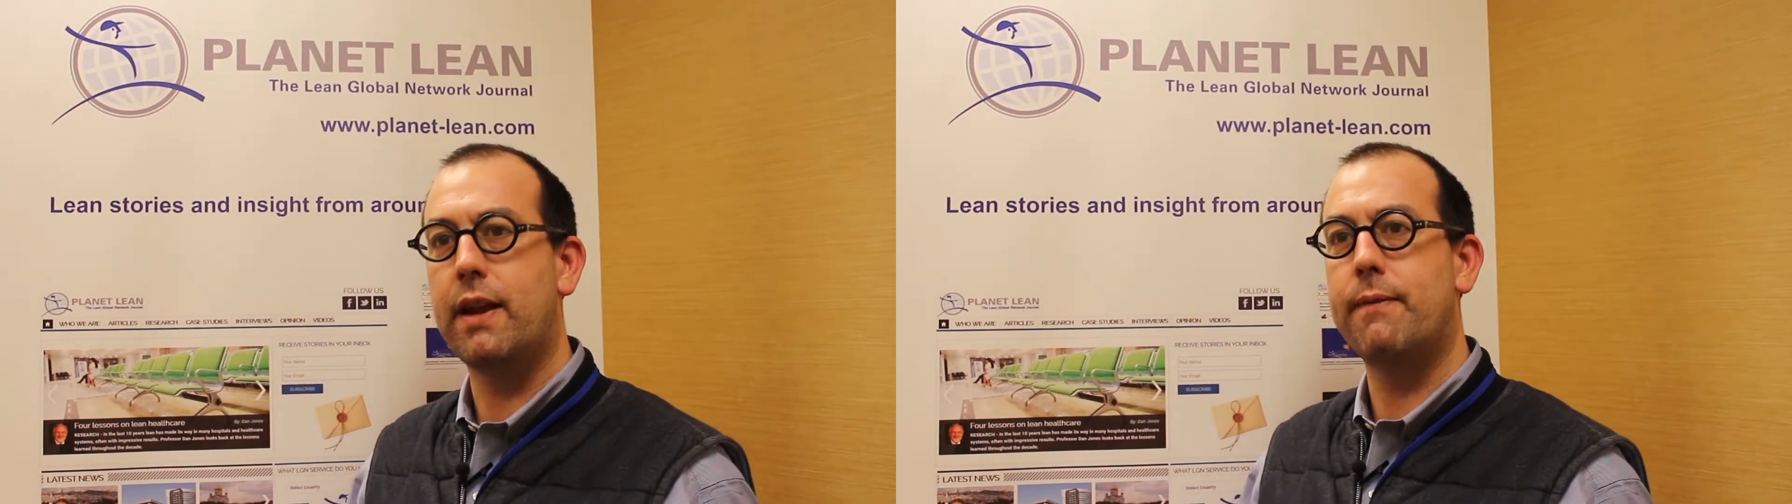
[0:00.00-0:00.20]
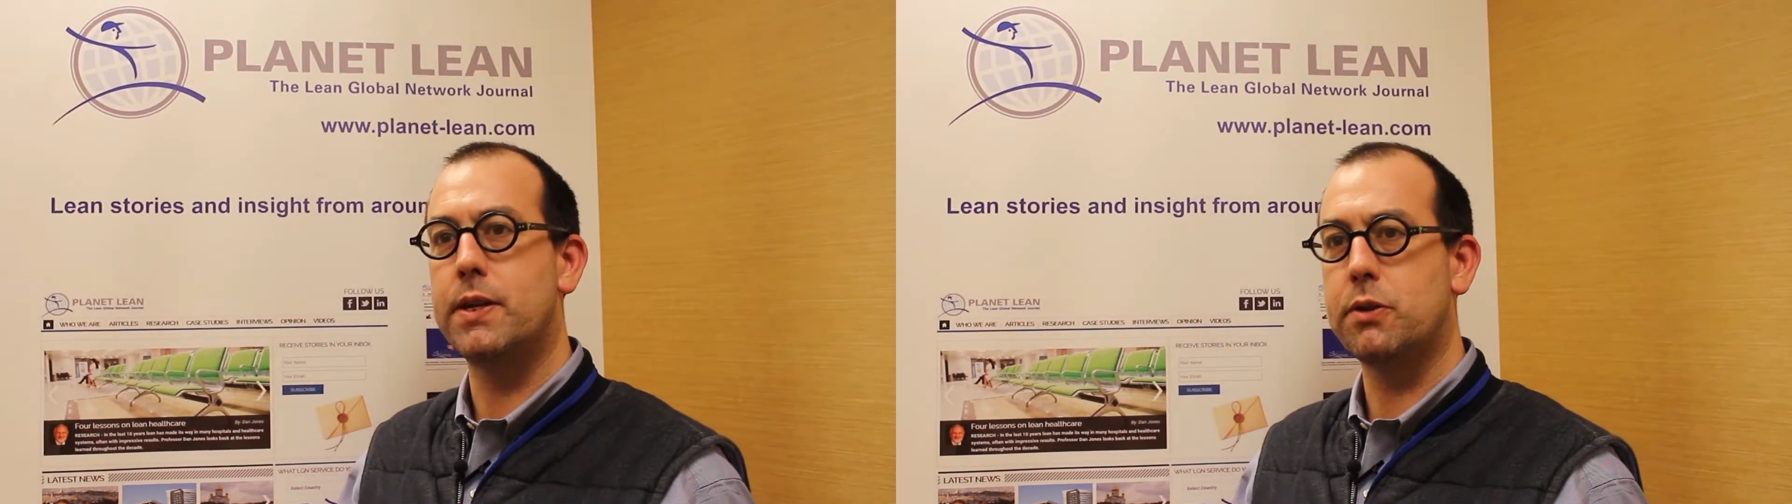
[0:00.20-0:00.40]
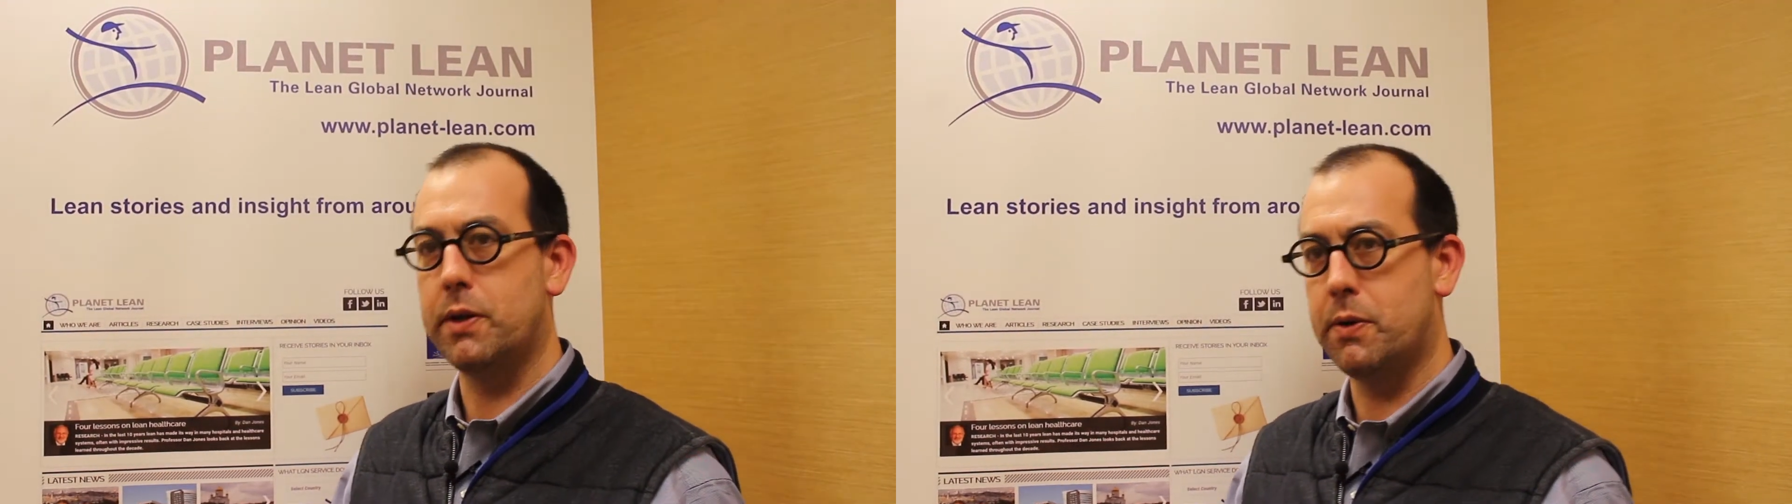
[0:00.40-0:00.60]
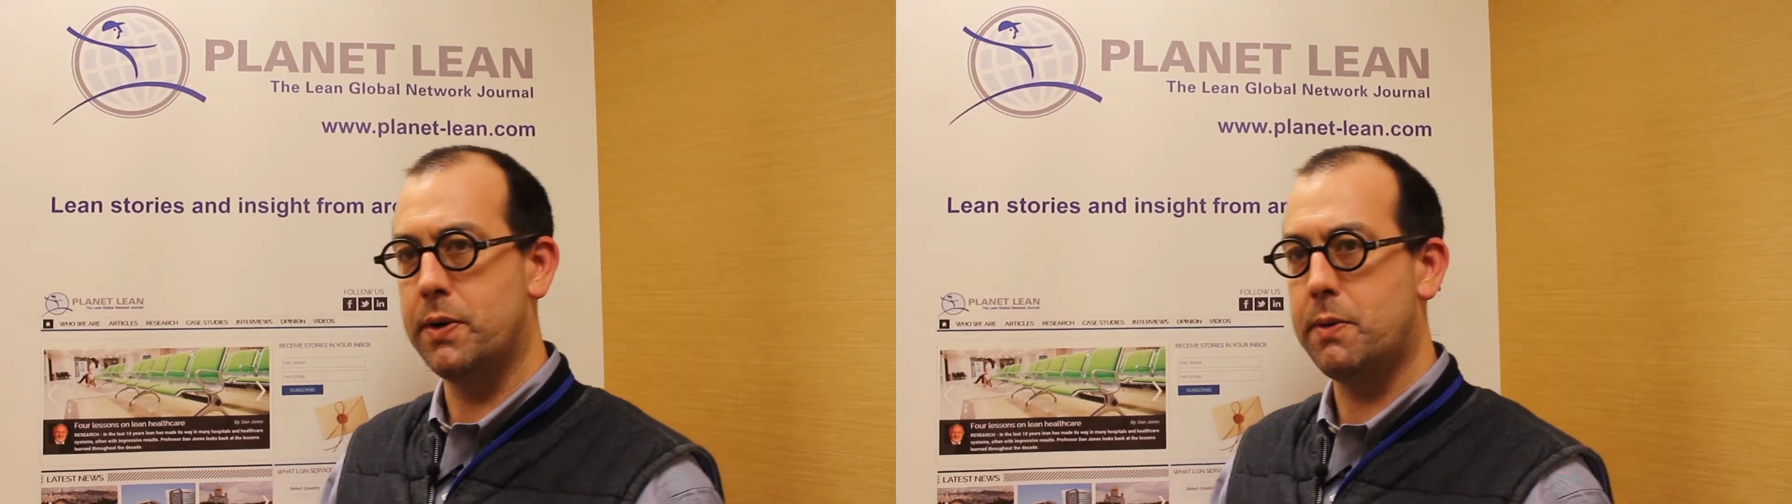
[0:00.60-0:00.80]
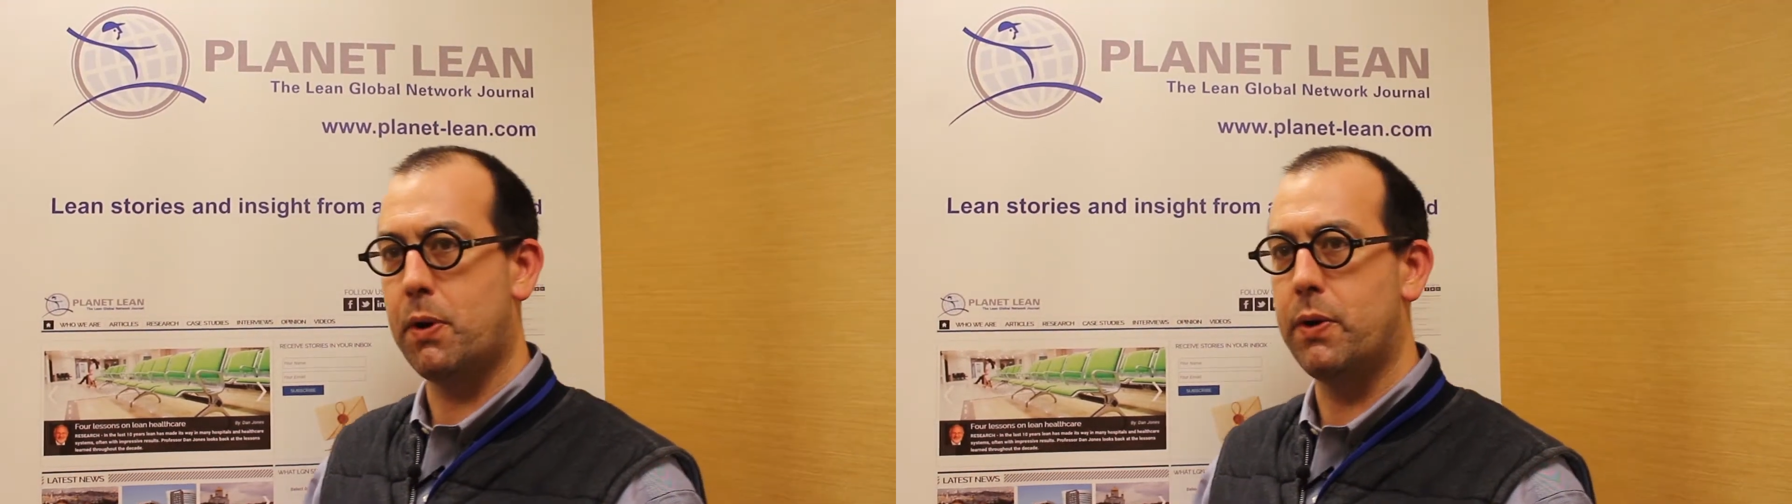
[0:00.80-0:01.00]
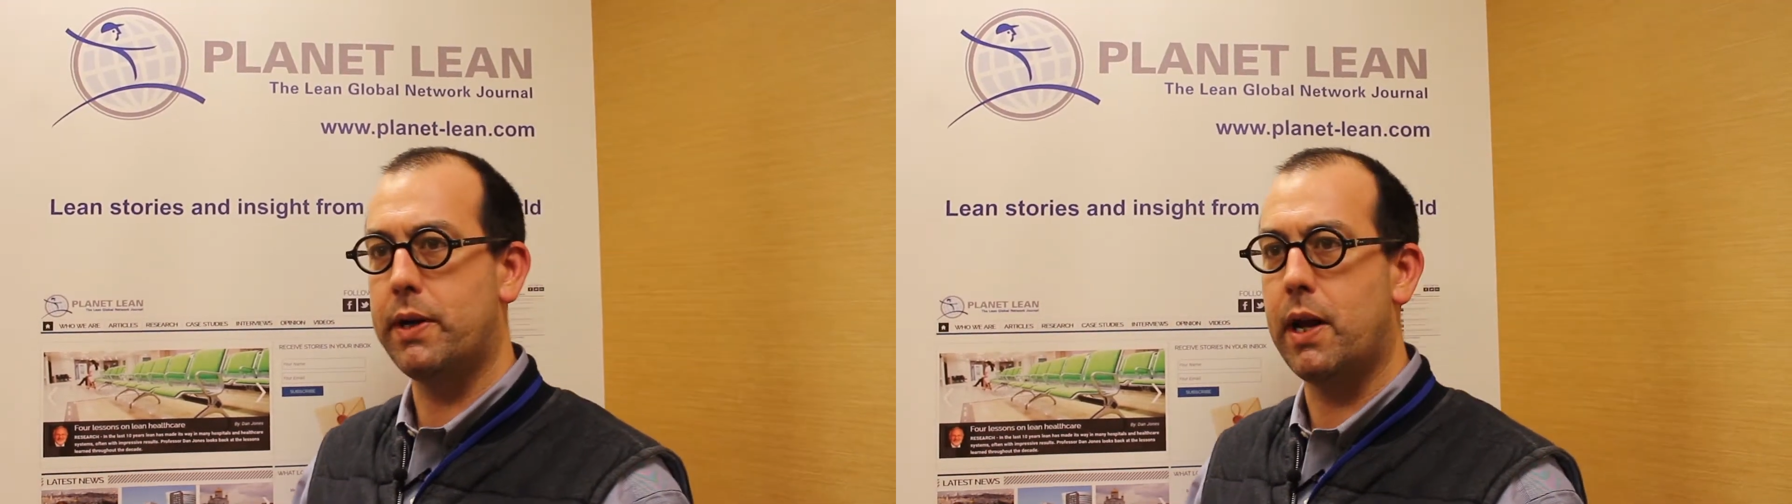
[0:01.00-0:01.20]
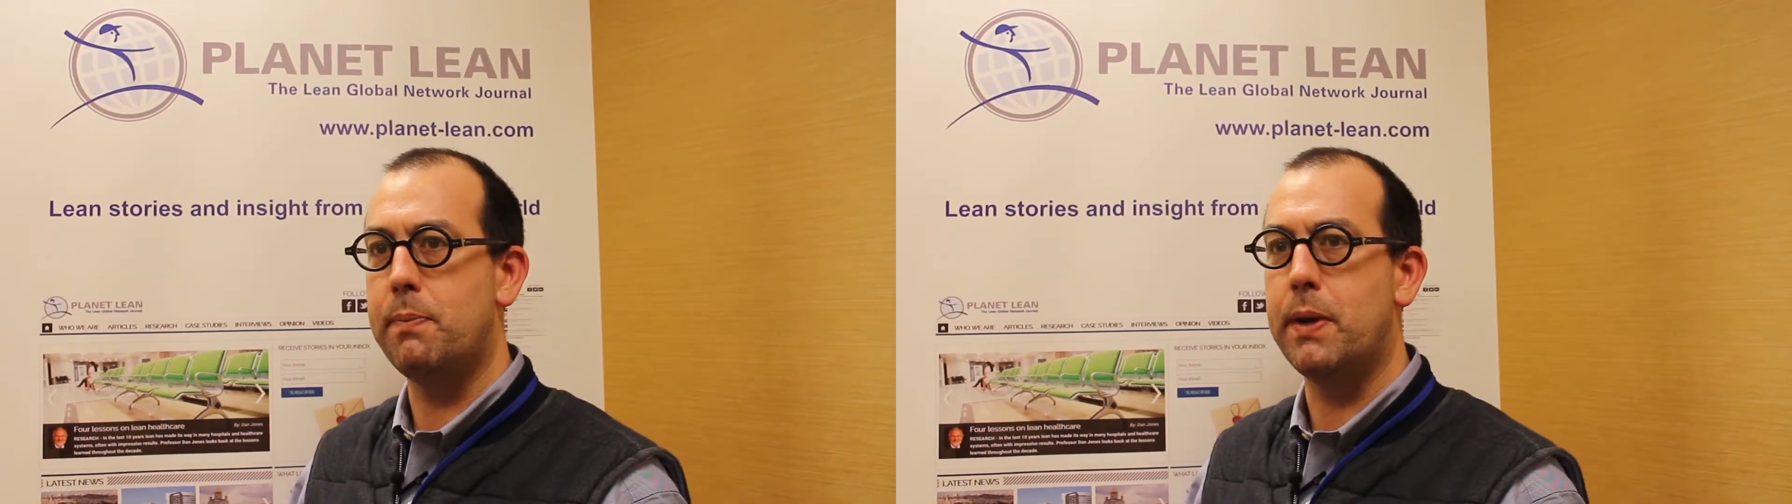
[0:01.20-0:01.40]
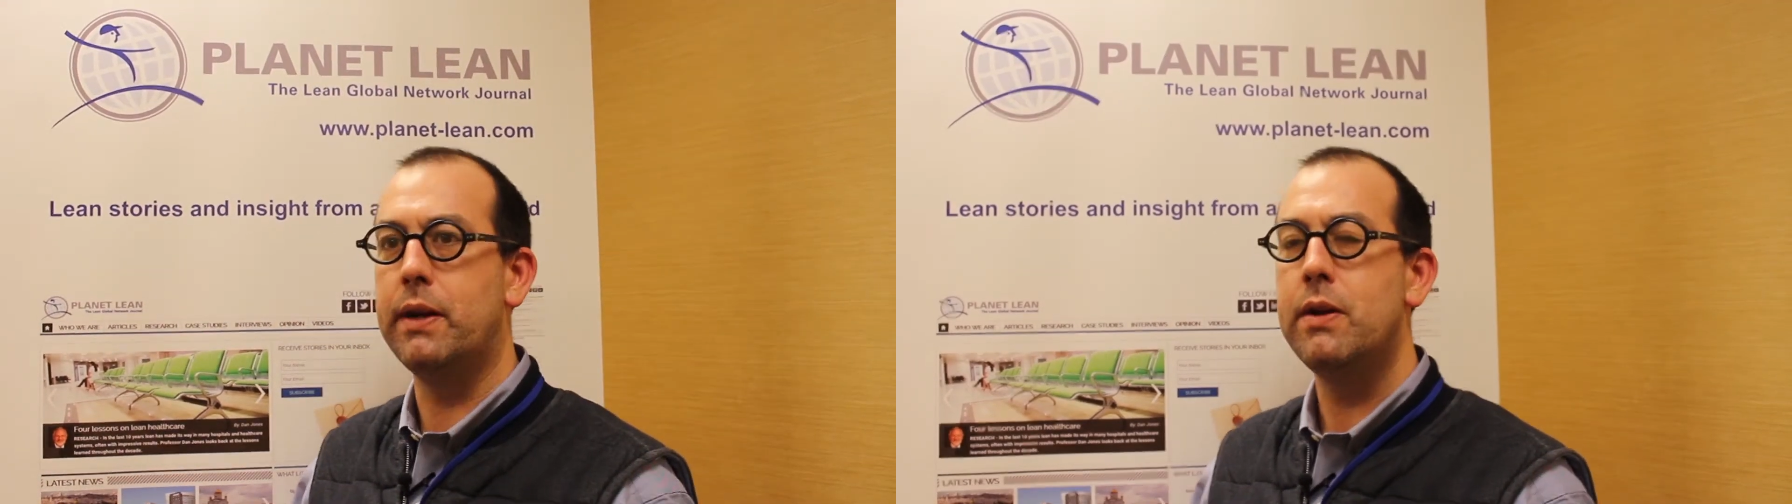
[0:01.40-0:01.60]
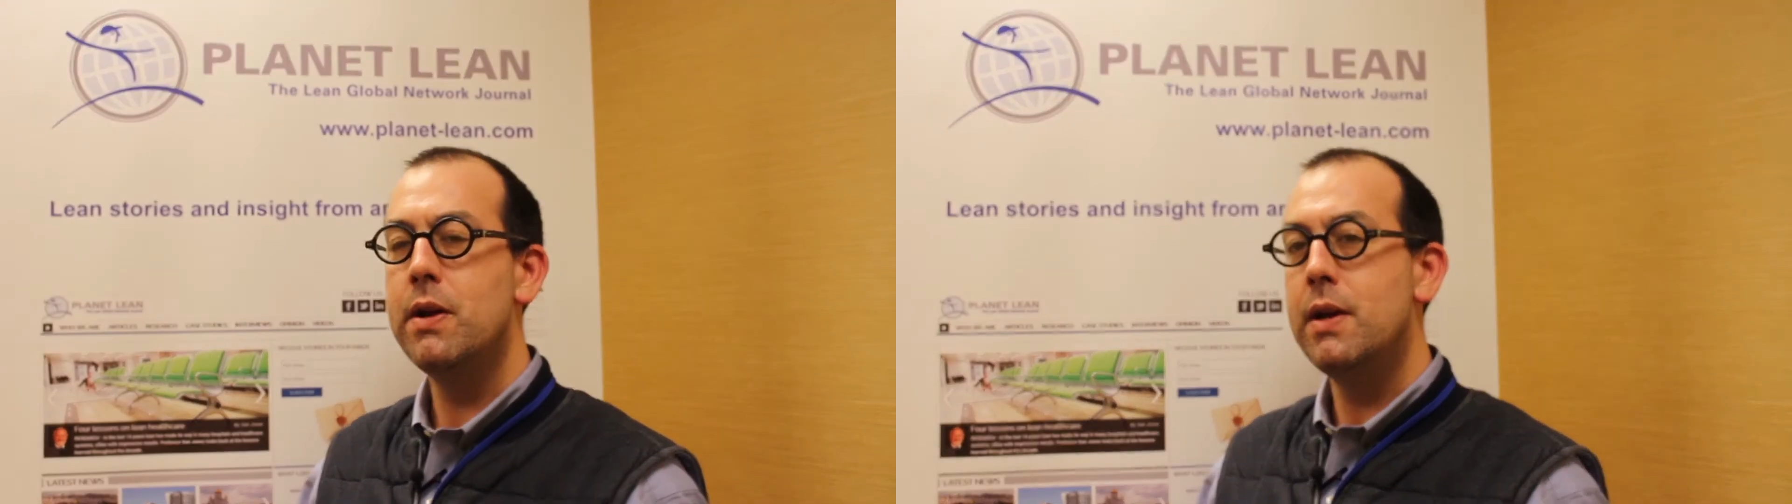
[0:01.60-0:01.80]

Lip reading: then eventually go into prototyping,